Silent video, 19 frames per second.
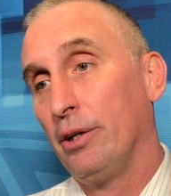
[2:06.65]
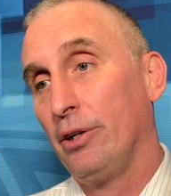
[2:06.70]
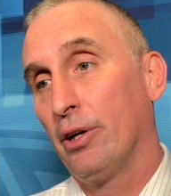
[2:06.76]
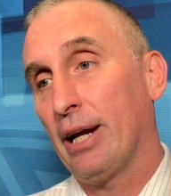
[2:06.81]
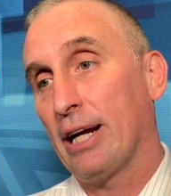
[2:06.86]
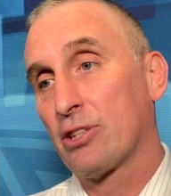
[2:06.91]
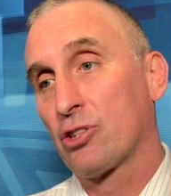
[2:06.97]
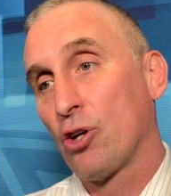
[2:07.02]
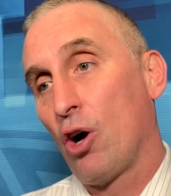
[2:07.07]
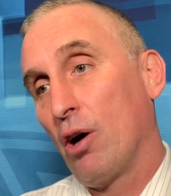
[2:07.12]
And
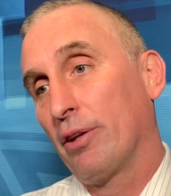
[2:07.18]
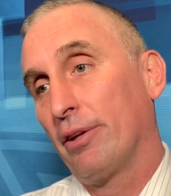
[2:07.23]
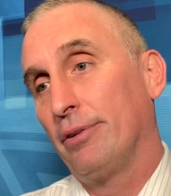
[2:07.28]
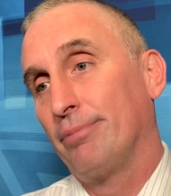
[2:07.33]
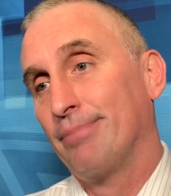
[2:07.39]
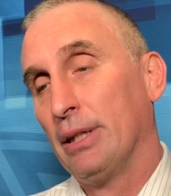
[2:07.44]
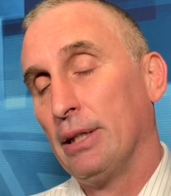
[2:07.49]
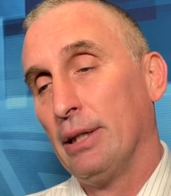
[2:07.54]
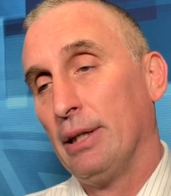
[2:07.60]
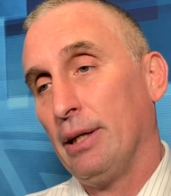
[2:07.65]
that's all
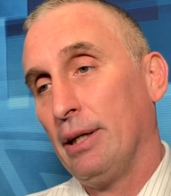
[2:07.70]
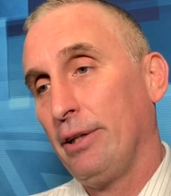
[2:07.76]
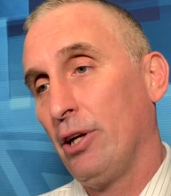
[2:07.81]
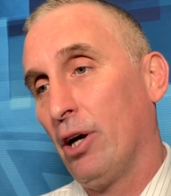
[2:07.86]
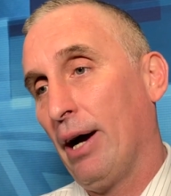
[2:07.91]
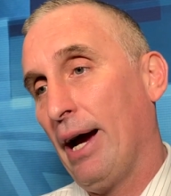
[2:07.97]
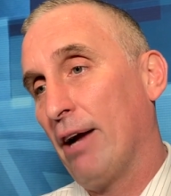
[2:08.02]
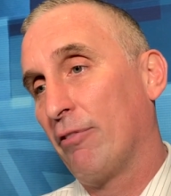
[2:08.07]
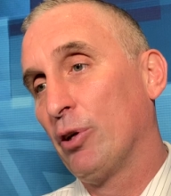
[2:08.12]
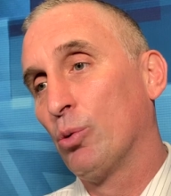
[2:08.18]
that you
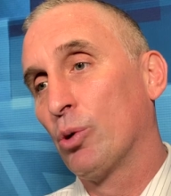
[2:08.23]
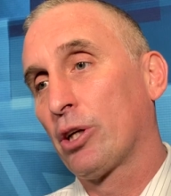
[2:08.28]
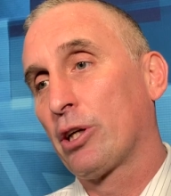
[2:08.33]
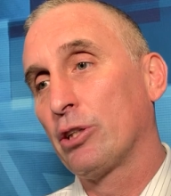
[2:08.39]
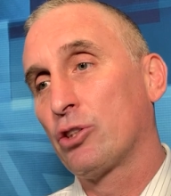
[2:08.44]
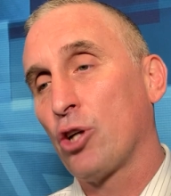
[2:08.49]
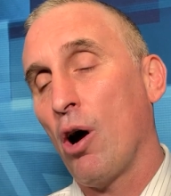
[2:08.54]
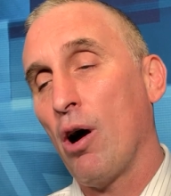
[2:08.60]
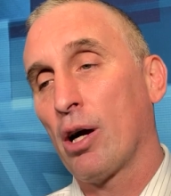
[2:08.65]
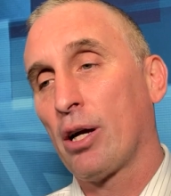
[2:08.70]
know. Everyone
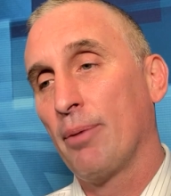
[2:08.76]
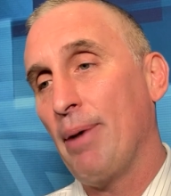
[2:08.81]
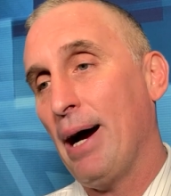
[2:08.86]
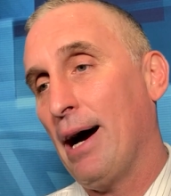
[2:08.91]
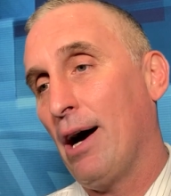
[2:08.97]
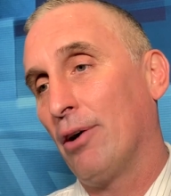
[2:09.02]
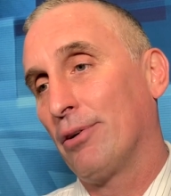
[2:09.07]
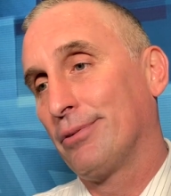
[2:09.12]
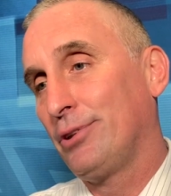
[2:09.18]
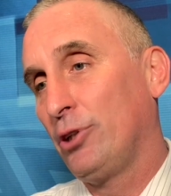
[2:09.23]
could talk
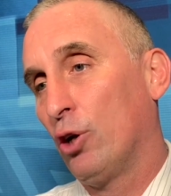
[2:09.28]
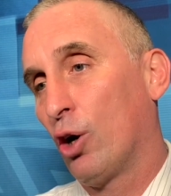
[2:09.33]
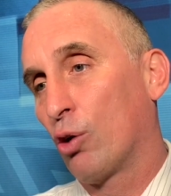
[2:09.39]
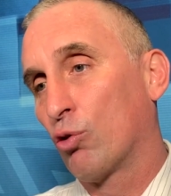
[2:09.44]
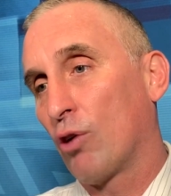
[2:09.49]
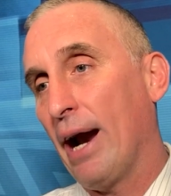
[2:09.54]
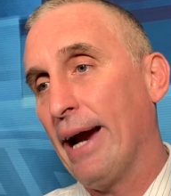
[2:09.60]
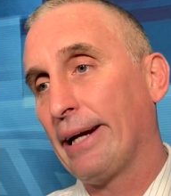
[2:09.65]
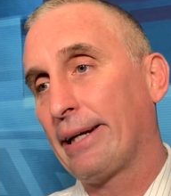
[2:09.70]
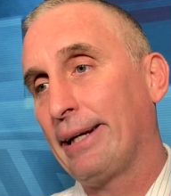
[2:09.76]
about you know
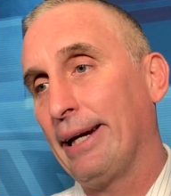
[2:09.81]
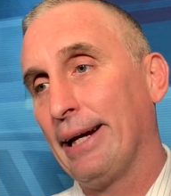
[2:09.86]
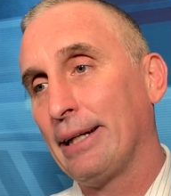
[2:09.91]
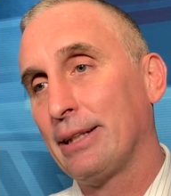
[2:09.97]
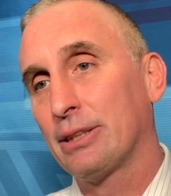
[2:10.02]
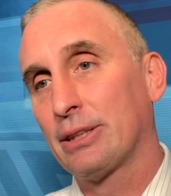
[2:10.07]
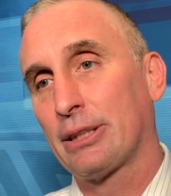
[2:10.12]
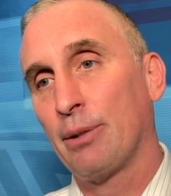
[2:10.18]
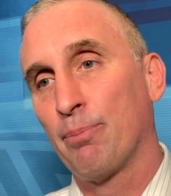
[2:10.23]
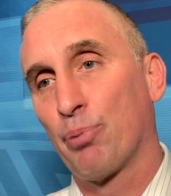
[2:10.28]

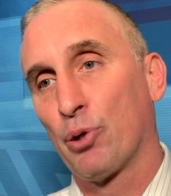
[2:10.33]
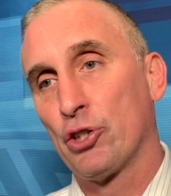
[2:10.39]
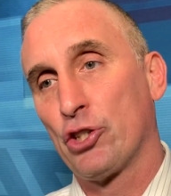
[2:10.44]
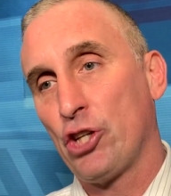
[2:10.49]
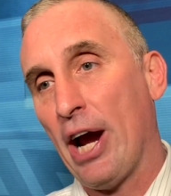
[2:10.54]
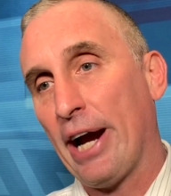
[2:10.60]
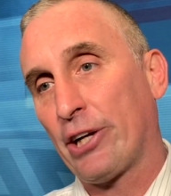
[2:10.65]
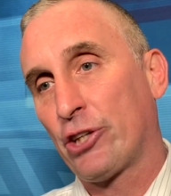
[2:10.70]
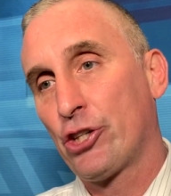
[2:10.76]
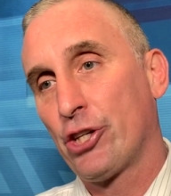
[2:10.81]
rankings and
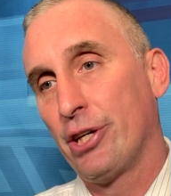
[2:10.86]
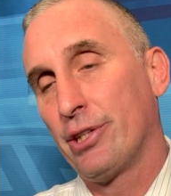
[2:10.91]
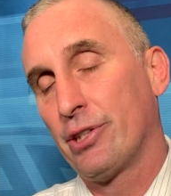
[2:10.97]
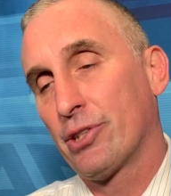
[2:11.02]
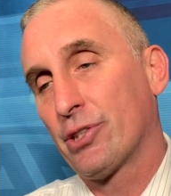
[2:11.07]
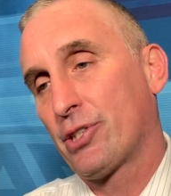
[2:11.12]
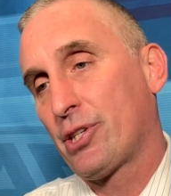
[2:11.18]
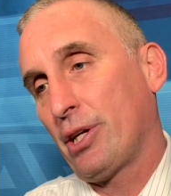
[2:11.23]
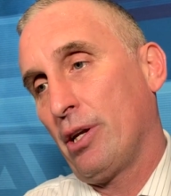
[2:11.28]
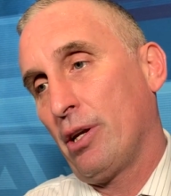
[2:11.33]

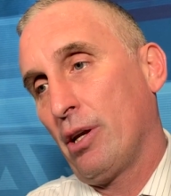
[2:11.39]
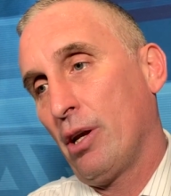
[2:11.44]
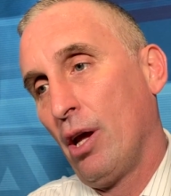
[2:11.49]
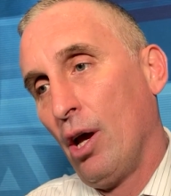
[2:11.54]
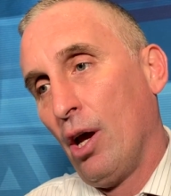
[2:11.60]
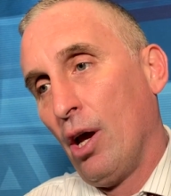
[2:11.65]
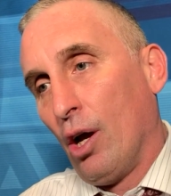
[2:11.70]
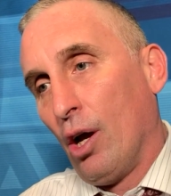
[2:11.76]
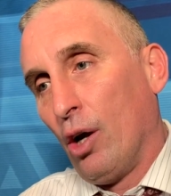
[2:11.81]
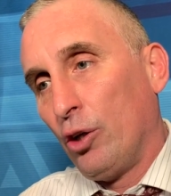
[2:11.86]
projections and
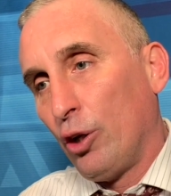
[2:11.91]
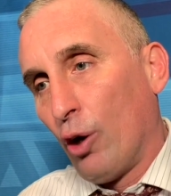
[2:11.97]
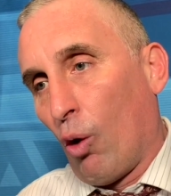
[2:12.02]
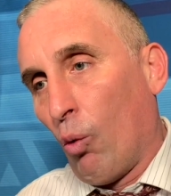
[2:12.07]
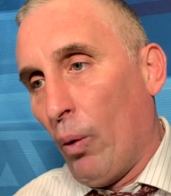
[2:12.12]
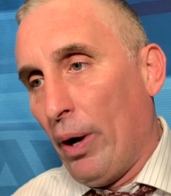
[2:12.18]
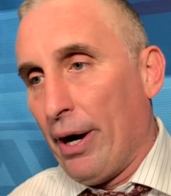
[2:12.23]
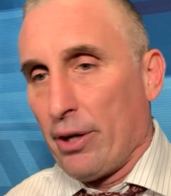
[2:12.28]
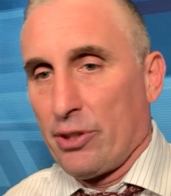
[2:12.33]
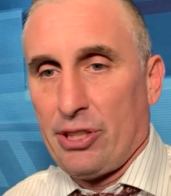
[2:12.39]
you know
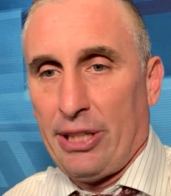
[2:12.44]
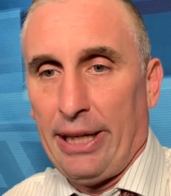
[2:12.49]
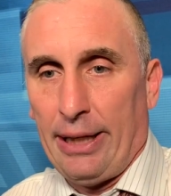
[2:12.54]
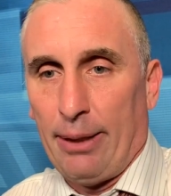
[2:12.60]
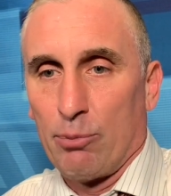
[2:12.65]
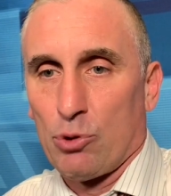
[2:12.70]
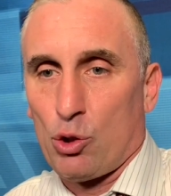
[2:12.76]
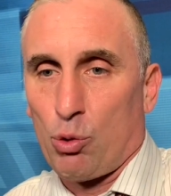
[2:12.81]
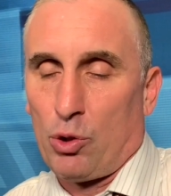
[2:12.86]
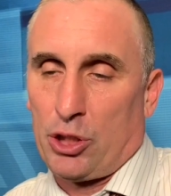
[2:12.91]
where
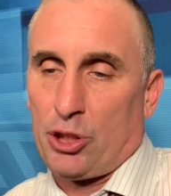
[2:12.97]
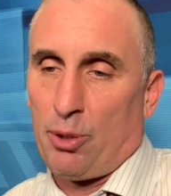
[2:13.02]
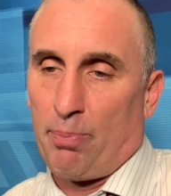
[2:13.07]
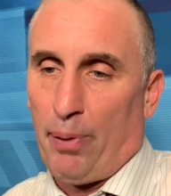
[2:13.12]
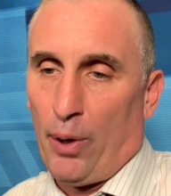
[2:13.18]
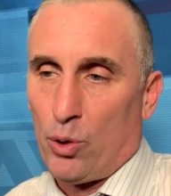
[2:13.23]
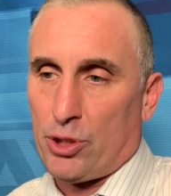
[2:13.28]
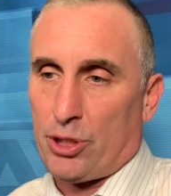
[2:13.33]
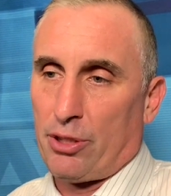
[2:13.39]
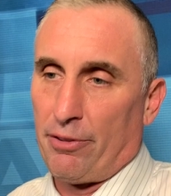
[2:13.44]
teams were
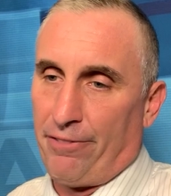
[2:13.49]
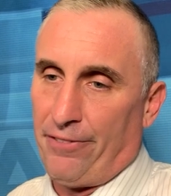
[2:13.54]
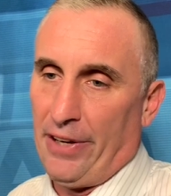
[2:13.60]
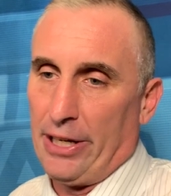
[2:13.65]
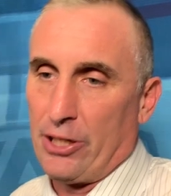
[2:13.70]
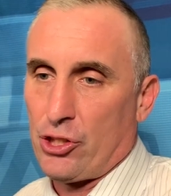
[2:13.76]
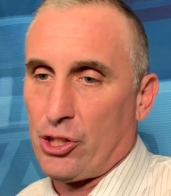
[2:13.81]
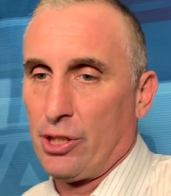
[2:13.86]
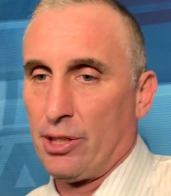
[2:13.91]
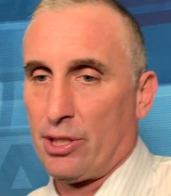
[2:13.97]
supposed to
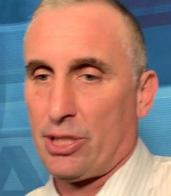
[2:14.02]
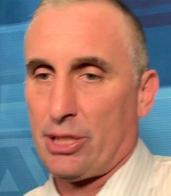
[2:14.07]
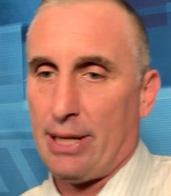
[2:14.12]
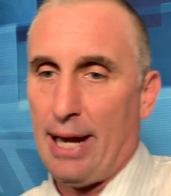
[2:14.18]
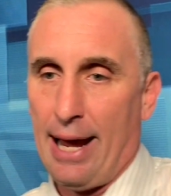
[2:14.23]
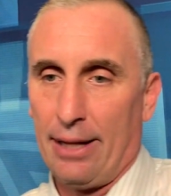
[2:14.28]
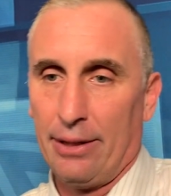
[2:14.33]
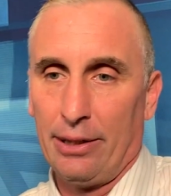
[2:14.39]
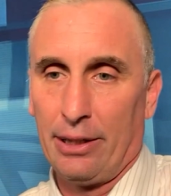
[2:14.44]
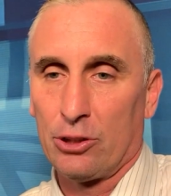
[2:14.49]
finish in the
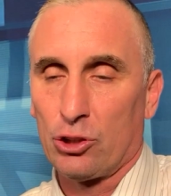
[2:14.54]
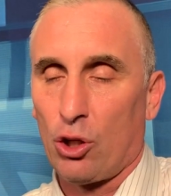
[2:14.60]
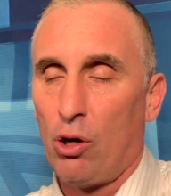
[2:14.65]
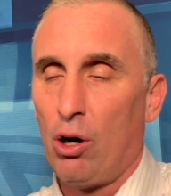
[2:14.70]
standings.